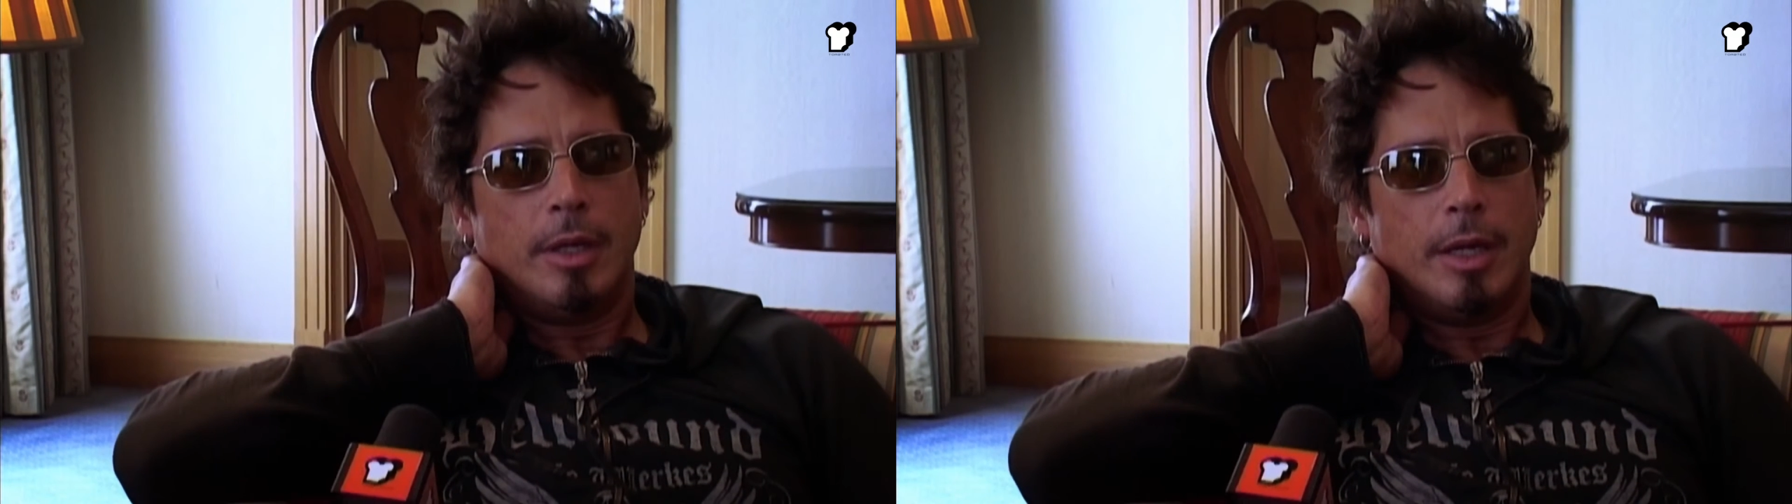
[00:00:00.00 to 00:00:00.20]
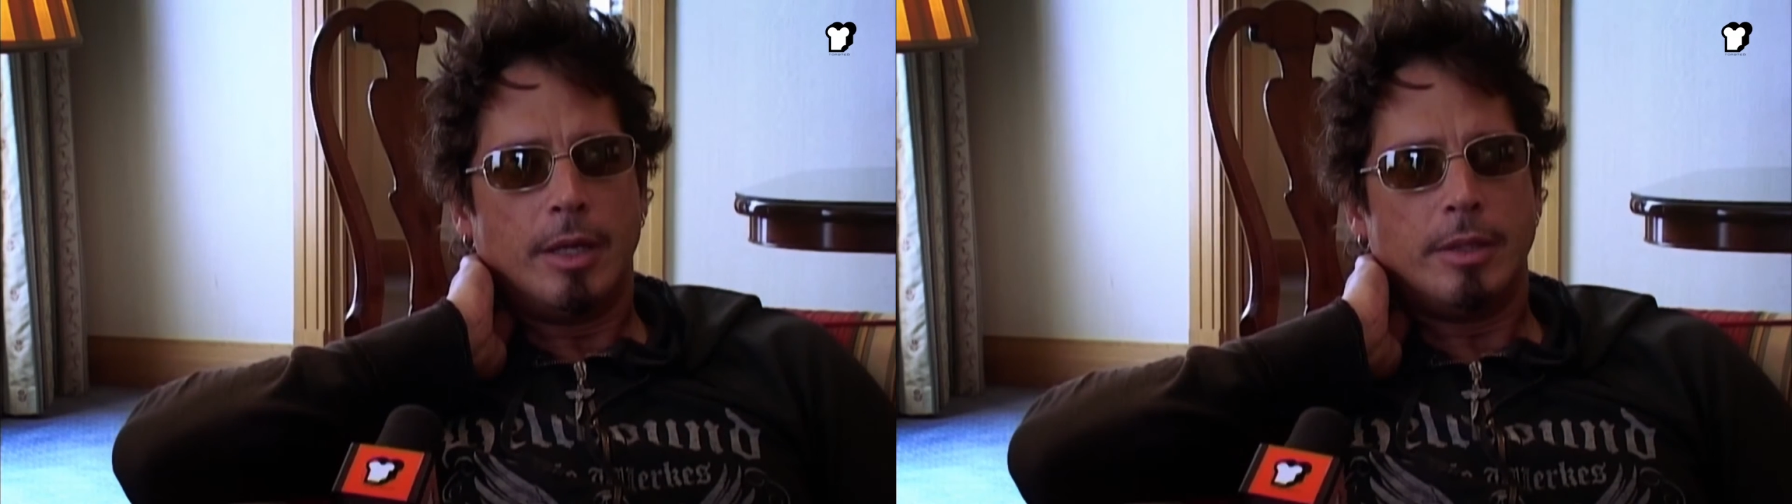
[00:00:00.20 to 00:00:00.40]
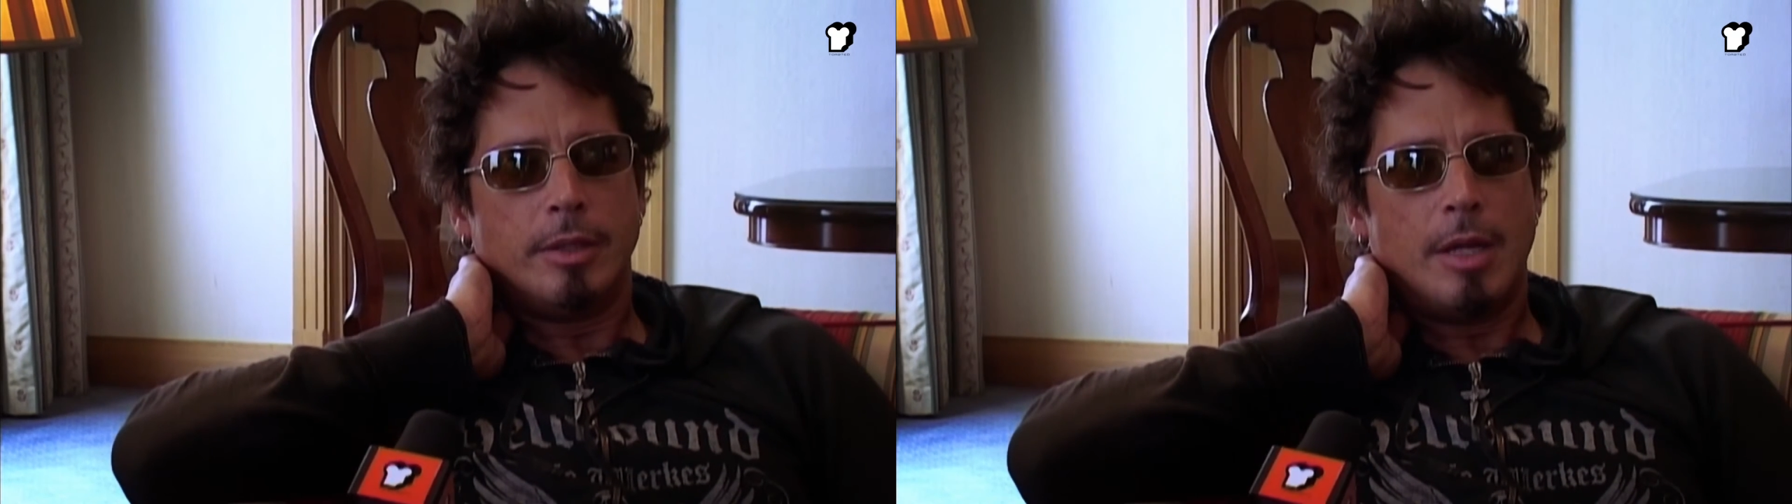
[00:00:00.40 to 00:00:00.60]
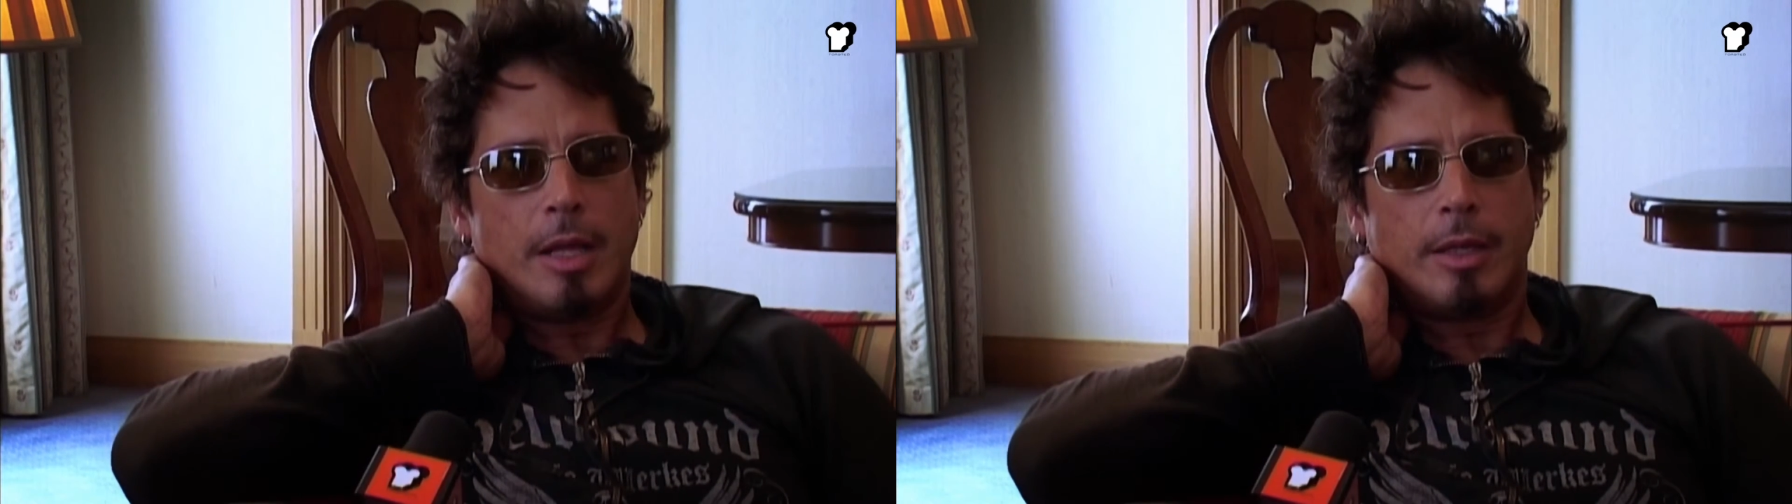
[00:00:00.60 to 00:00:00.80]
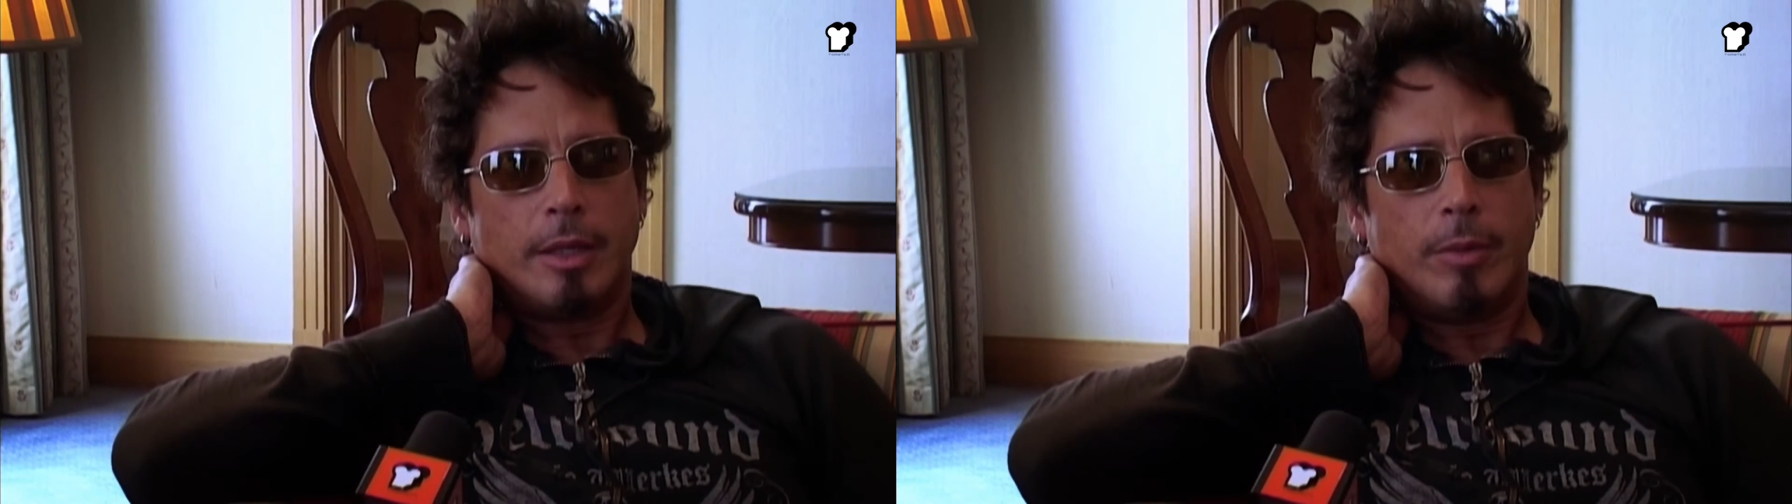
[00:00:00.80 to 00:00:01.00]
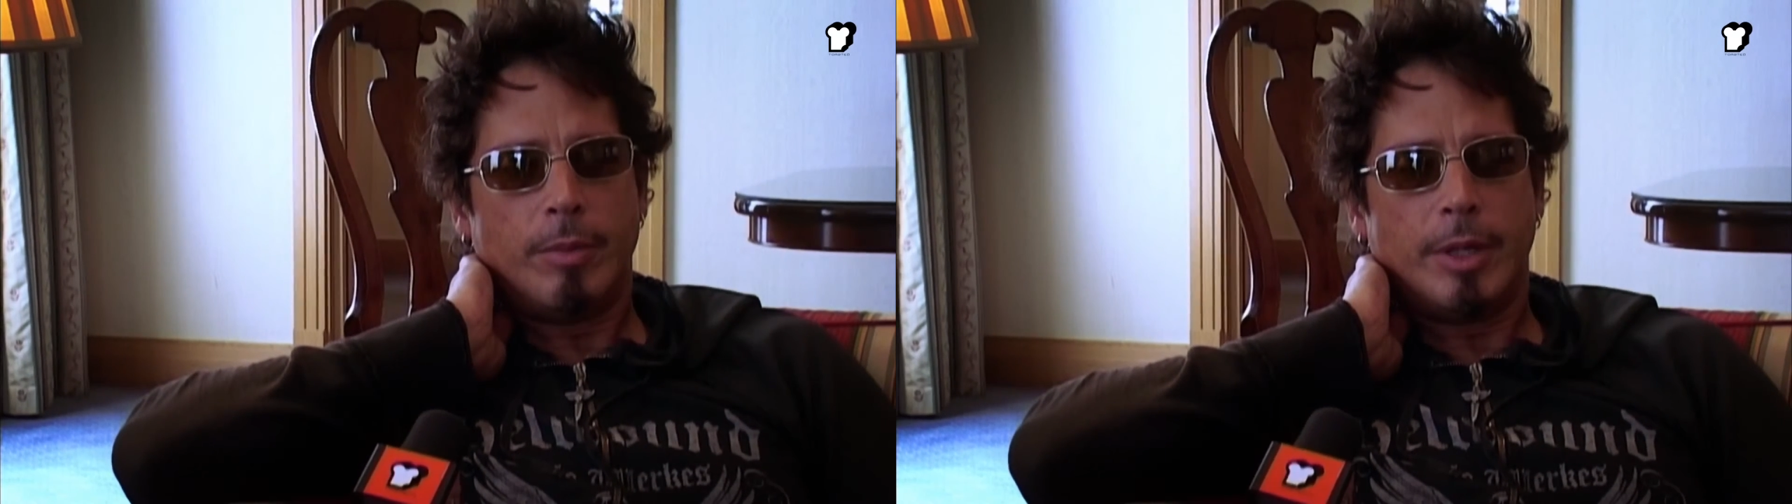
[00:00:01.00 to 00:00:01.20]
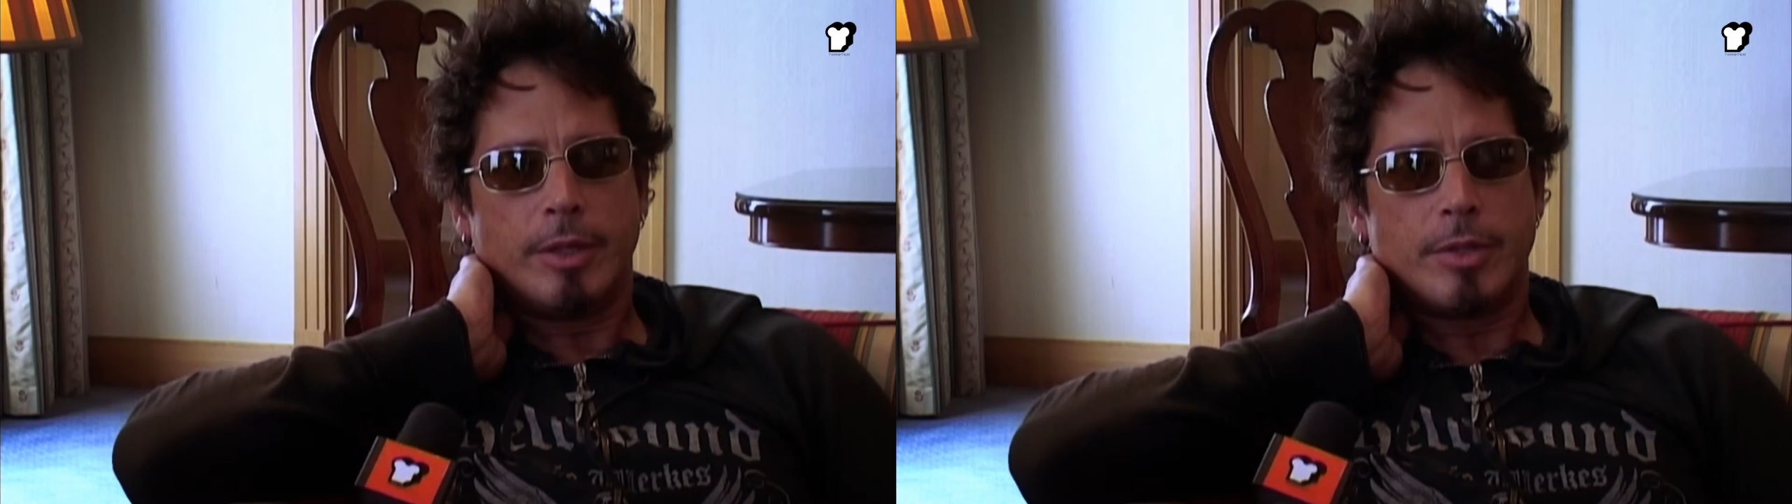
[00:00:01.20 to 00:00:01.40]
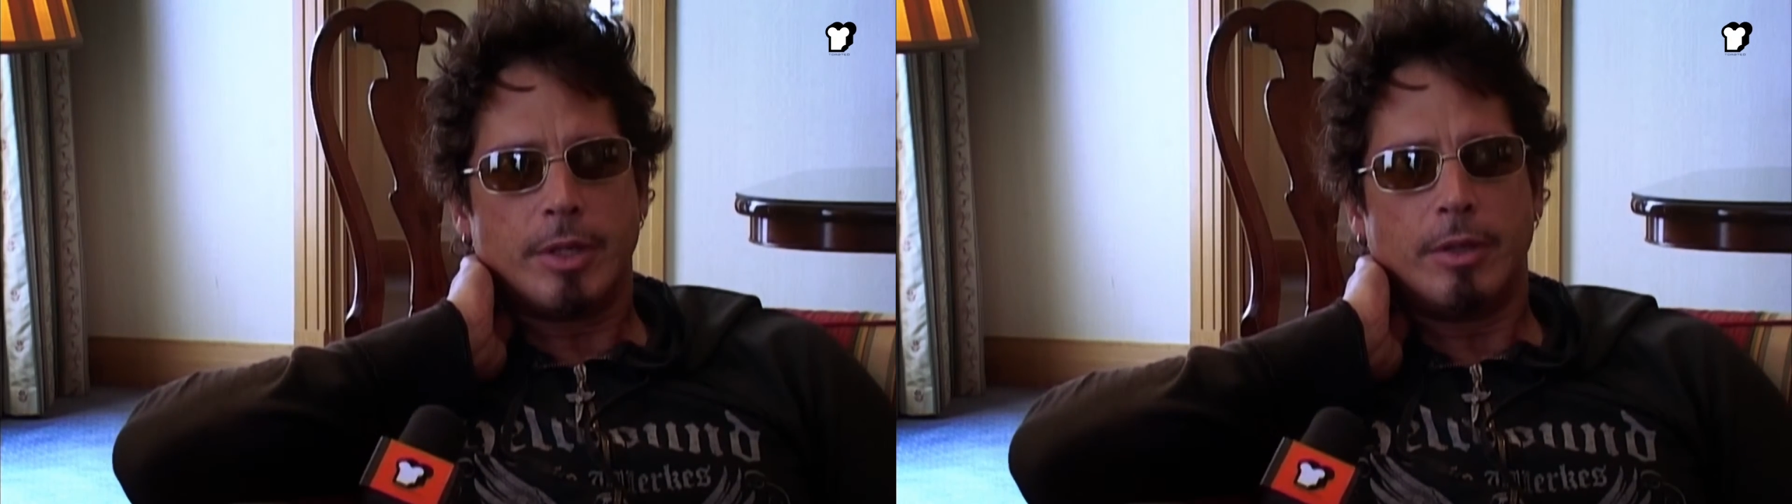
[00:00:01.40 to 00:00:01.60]
and nothing that would be
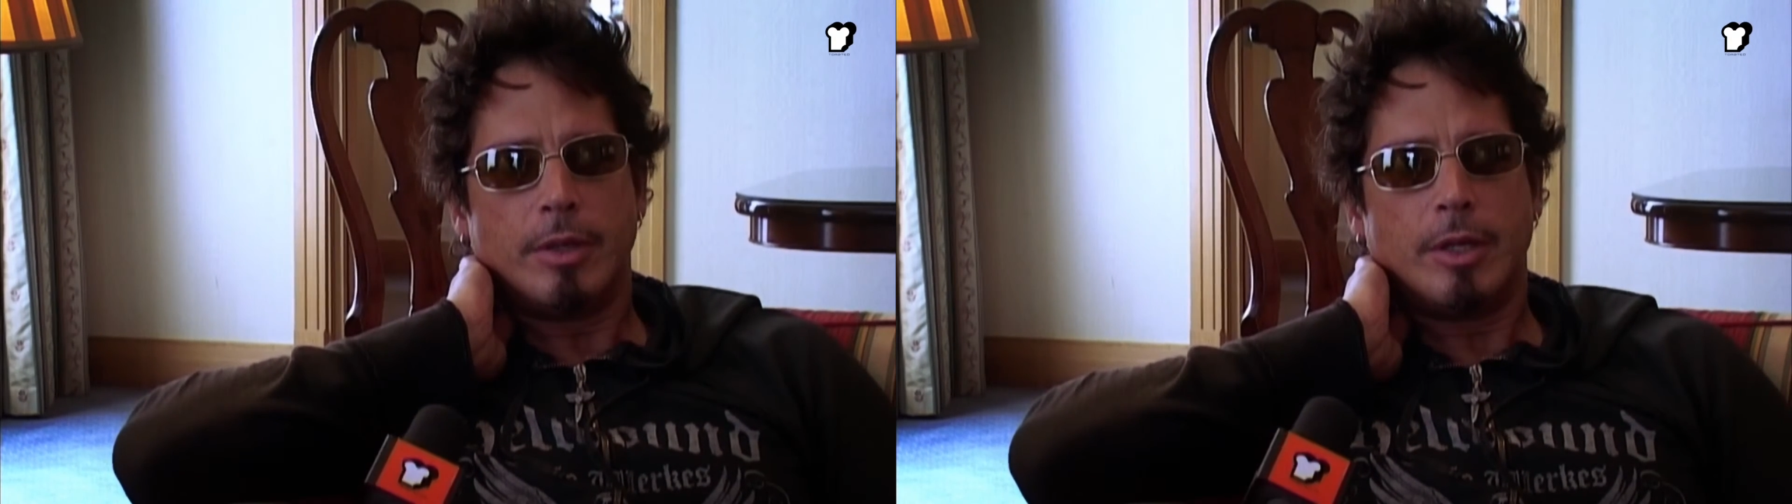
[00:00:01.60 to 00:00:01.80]
considered